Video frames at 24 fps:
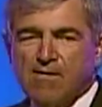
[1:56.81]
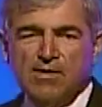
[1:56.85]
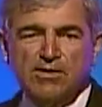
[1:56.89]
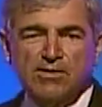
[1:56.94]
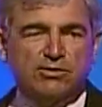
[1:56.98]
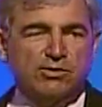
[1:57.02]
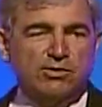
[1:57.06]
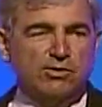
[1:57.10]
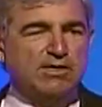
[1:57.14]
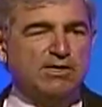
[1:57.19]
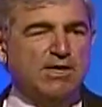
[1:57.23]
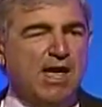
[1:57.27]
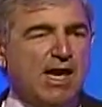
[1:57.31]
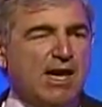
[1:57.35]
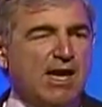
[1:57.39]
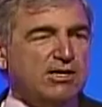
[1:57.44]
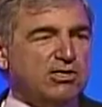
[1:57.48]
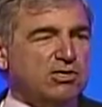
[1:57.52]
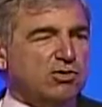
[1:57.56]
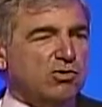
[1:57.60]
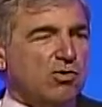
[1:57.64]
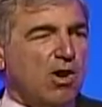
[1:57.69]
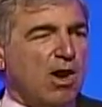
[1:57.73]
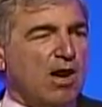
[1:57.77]
So he
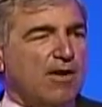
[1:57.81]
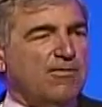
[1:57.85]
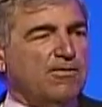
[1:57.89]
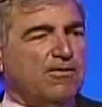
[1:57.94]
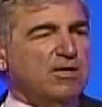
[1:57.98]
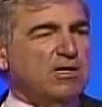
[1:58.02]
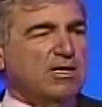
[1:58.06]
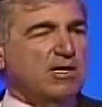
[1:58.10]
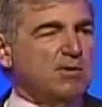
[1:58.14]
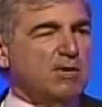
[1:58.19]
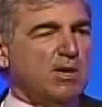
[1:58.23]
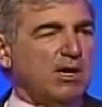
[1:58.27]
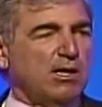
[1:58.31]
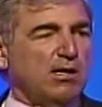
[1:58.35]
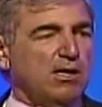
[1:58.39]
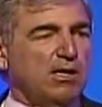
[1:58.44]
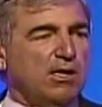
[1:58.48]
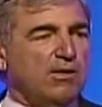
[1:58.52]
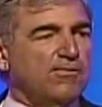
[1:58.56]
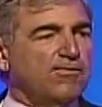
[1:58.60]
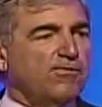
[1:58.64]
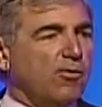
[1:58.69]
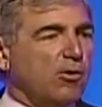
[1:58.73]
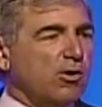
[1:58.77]
dashed her off an email.
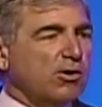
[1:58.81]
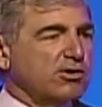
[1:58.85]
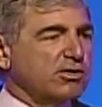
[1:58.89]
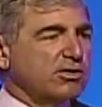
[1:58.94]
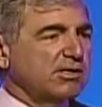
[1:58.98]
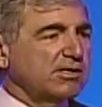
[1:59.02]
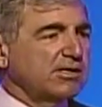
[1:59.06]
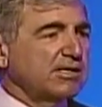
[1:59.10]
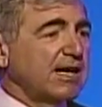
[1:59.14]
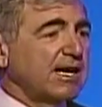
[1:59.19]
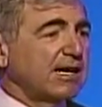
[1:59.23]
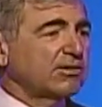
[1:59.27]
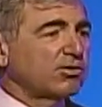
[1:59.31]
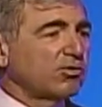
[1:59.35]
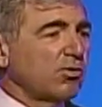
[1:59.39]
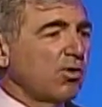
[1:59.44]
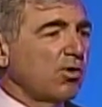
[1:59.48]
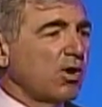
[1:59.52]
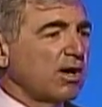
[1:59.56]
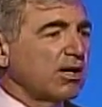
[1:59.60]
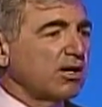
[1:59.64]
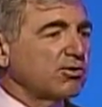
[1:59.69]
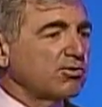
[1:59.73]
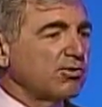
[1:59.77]
Unfortunately, he had the
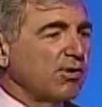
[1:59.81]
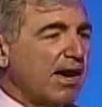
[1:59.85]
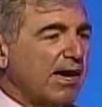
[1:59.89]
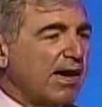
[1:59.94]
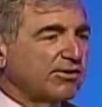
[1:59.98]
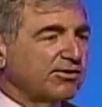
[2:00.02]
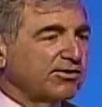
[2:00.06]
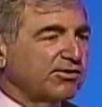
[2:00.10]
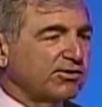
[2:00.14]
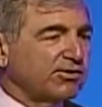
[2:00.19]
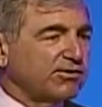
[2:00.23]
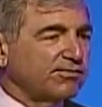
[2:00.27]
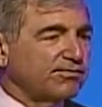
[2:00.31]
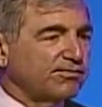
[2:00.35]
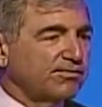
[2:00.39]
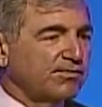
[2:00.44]
wrong address.